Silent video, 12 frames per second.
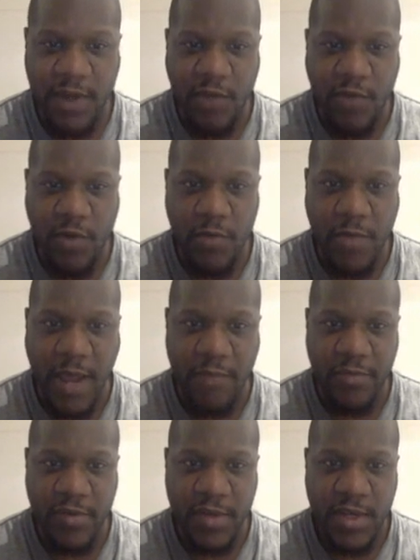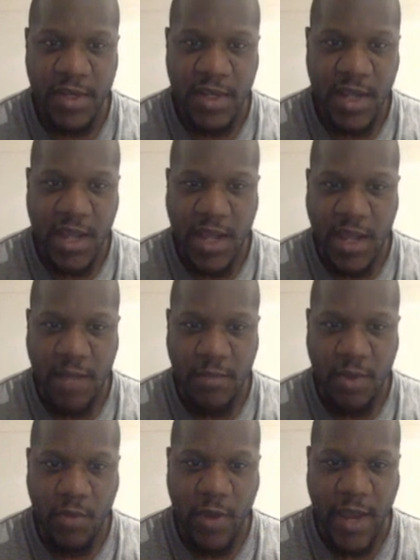a roadmap
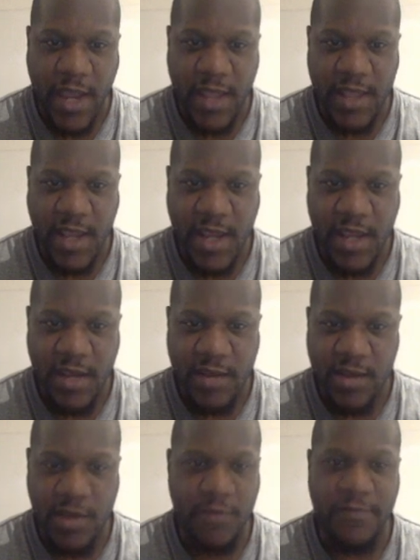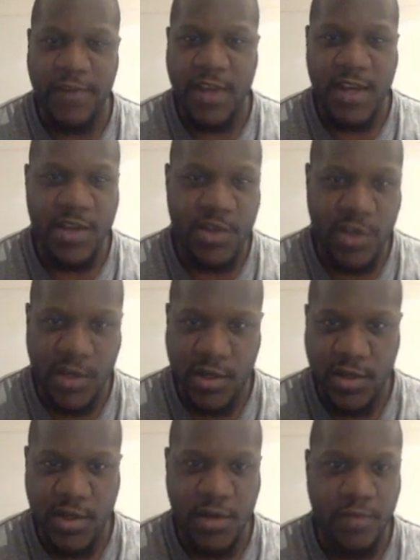um, where they, you know, if you enter,
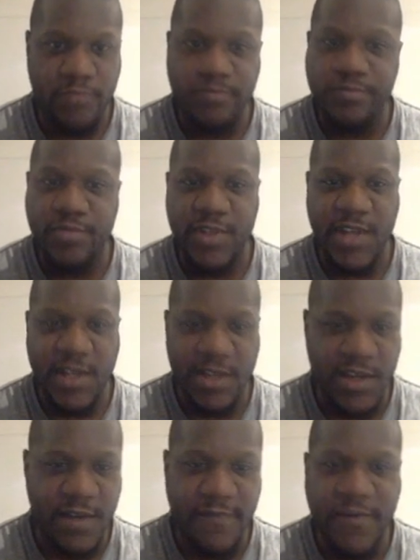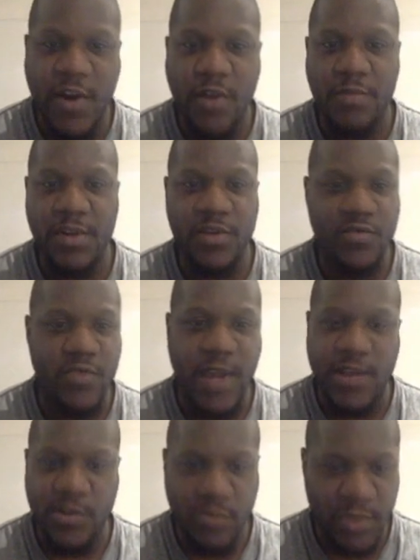you know, protecting the environment and all
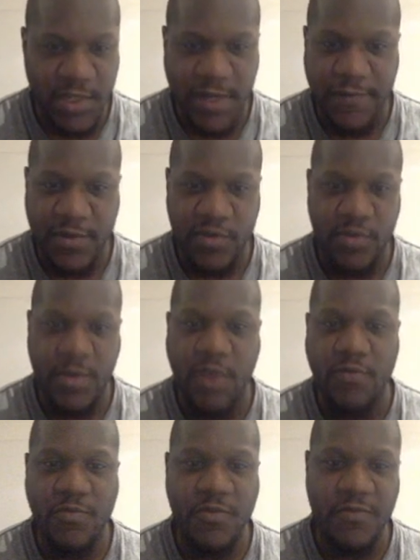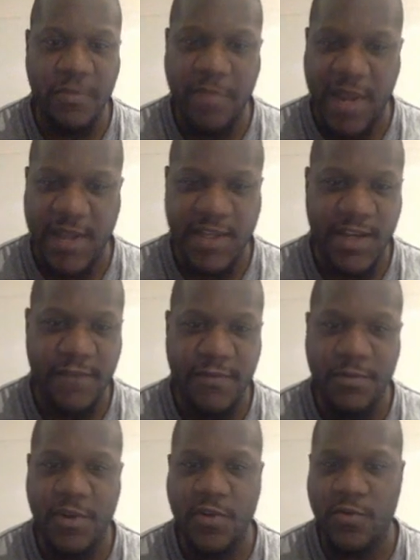that sort of stuff, it's talking about removing plastic
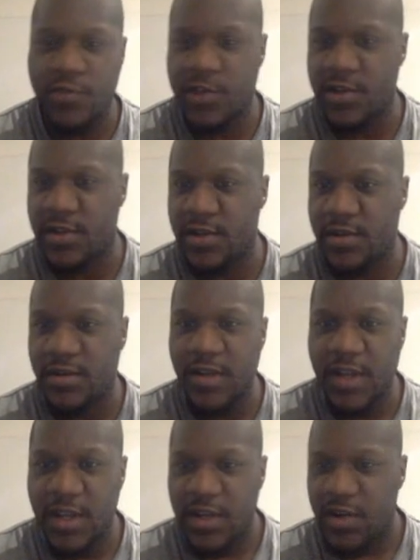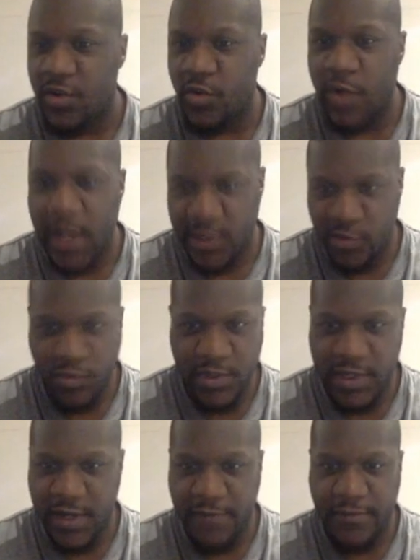from the ocean and all that sort of
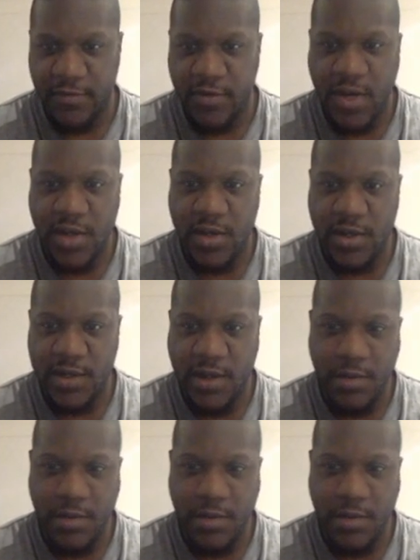stuff, all right, guys, and I